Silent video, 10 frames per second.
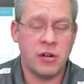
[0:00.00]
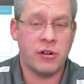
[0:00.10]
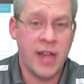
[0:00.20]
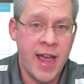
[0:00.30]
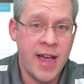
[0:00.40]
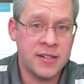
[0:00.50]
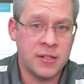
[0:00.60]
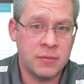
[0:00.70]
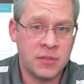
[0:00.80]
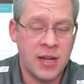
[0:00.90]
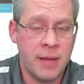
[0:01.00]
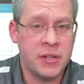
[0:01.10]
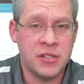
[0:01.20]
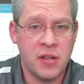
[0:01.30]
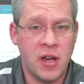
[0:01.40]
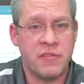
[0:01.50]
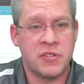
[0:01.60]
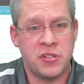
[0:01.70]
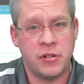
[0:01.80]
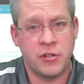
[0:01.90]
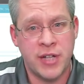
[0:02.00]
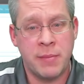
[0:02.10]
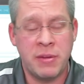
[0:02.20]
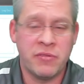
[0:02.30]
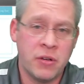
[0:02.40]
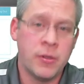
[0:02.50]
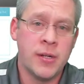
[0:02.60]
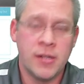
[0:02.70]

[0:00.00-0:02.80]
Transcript: had to come into the office to do your job, even though